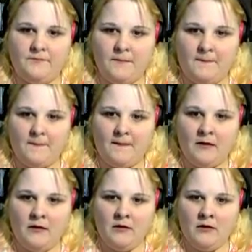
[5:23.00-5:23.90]

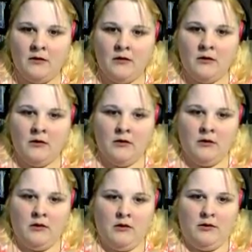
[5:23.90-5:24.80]

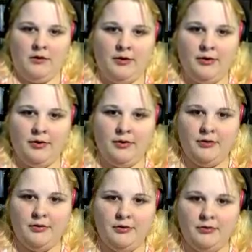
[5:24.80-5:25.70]

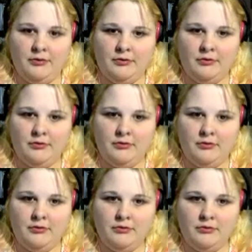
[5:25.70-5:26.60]

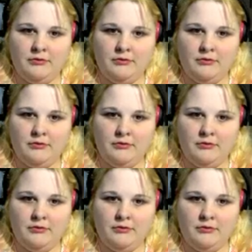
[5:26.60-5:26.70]
Nothing is said.